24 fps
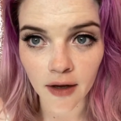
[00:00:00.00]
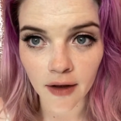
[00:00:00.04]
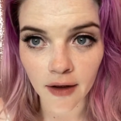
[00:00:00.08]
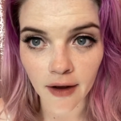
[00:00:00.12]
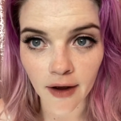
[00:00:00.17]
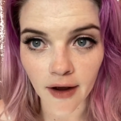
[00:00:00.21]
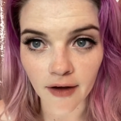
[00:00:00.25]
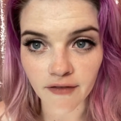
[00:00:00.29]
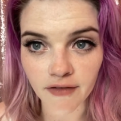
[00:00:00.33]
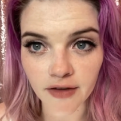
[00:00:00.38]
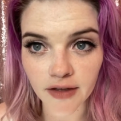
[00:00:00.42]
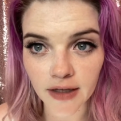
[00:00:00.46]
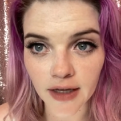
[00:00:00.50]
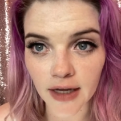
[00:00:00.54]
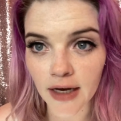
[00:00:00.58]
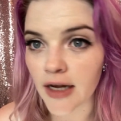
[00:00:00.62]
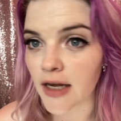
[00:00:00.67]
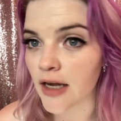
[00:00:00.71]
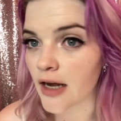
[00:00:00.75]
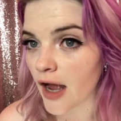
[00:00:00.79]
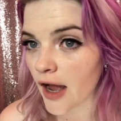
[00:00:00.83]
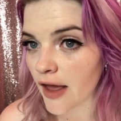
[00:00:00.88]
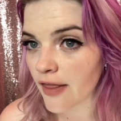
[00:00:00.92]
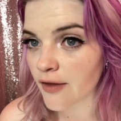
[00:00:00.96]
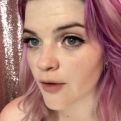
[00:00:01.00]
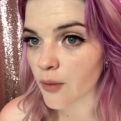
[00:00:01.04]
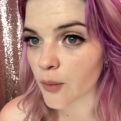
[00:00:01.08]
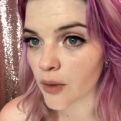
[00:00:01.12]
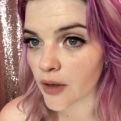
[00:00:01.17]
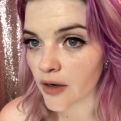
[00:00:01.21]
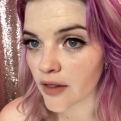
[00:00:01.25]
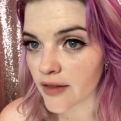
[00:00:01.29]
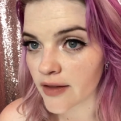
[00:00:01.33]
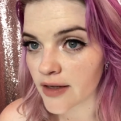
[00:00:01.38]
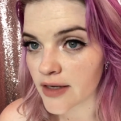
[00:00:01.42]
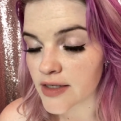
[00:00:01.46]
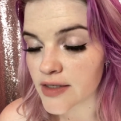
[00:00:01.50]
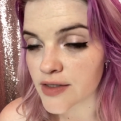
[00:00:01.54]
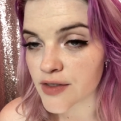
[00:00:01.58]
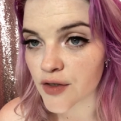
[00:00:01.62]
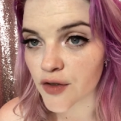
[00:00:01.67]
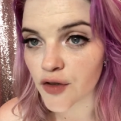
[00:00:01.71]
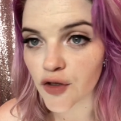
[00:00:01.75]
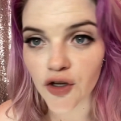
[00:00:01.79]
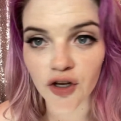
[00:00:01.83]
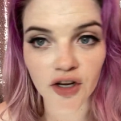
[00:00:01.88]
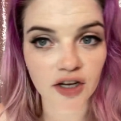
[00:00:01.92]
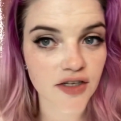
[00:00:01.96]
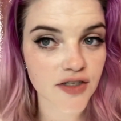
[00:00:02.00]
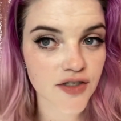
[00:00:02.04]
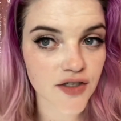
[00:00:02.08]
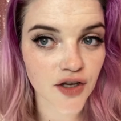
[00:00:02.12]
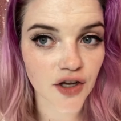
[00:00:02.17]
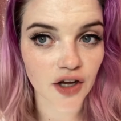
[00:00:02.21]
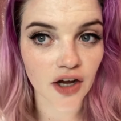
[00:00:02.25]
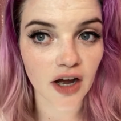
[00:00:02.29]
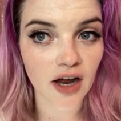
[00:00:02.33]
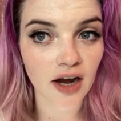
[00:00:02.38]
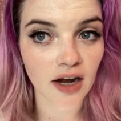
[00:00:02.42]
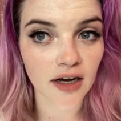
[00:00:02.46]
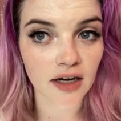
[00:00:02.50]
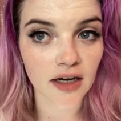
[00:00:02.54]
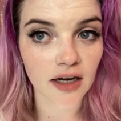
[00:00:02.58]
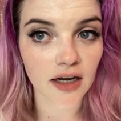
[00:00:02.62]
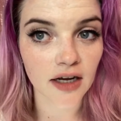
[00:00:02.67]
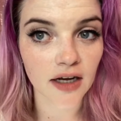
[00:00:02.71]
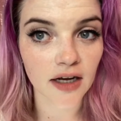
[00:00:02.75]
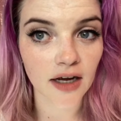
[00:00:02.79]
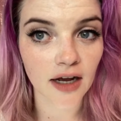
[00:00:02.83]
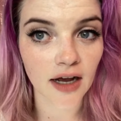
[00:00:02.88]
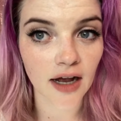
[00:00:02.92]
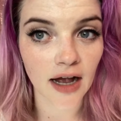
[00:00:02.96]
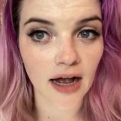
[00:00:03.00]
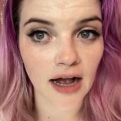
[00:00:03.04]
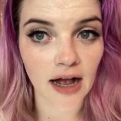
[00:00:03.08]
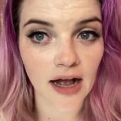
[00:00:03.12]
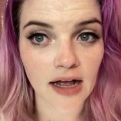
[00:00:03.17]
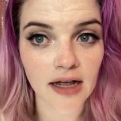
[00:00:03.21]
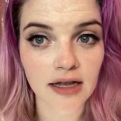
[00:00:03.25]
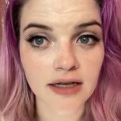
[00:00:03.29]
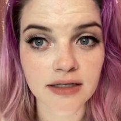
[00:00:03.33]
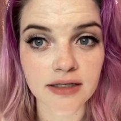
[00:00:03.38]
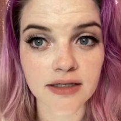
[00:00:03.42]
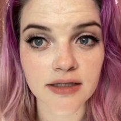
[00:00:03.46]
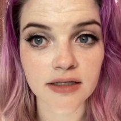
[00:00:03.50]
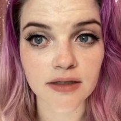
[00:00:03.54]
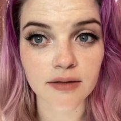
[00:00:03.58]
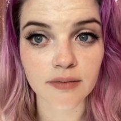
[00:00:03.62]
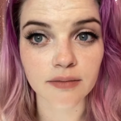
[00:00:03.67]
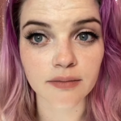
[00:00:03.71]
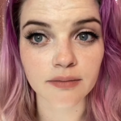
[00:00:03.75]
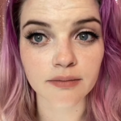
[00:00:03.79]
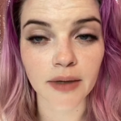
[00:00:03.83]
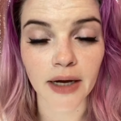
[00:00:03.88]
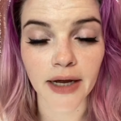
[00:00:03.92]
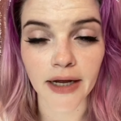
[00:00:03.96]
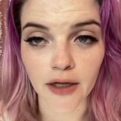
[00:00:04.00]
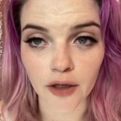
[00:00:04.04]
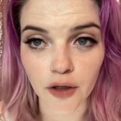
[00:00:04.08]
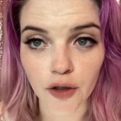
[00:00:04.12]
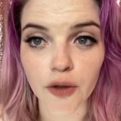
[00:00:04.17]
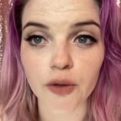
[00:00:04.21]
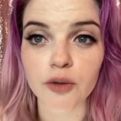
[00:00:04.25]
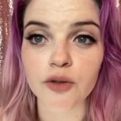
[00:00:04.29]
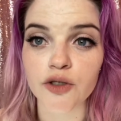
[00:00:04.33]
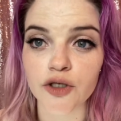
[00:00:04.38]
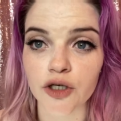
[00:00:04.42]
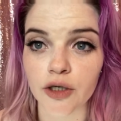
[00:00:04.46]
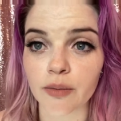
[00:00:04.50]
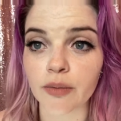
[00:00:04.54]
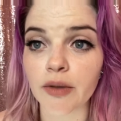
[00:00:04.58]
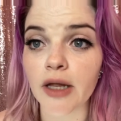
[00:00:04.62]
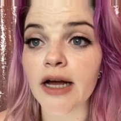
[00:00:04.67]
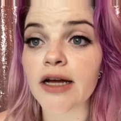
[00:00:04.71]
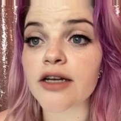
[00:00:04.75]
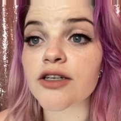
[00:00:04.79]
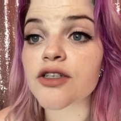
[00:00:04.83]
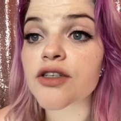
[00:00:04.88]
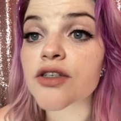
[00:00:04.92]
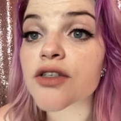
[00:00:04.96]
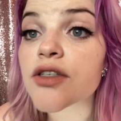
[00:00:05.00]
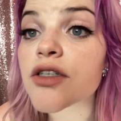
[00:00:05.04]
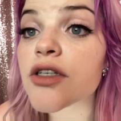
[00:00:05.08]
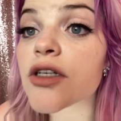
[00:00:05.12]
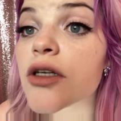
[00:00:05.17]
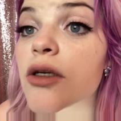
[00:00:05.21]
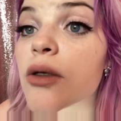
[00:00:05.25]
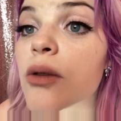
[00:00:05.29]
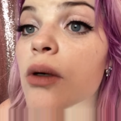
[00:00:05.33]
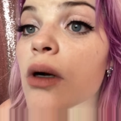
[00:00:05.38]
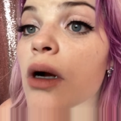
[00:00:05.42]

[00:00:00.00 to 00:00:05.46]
I feel like neither one of these look as good as my glue strip lashes do,